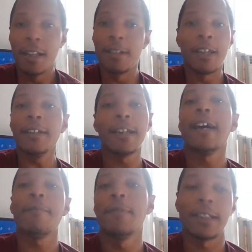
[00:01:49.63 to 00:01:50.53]
none of
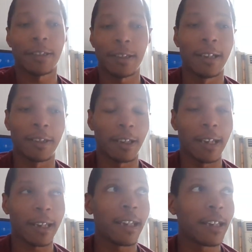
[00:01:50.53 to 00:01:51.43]
that makes sense.
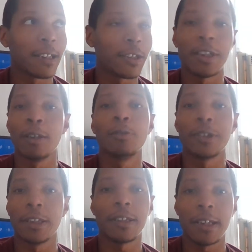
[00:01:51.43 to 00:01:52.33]
Like, he can still
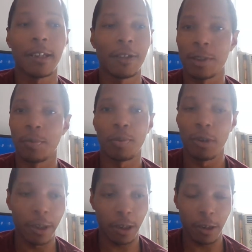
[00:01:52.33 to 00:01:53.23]
sit there and
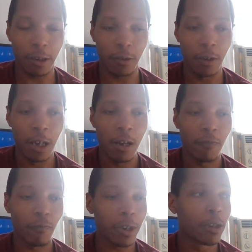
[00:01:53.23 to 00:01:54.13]
support her
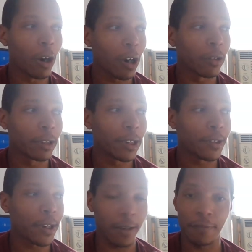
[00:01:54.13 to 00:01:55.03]

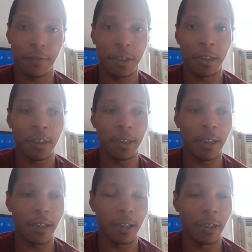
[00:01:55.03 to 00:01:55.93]
regardless if
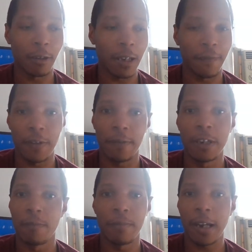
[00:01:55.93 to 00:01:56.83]
she, you know,
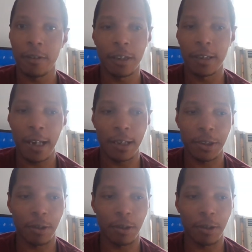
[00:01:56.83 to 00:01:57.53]
if they're married or not.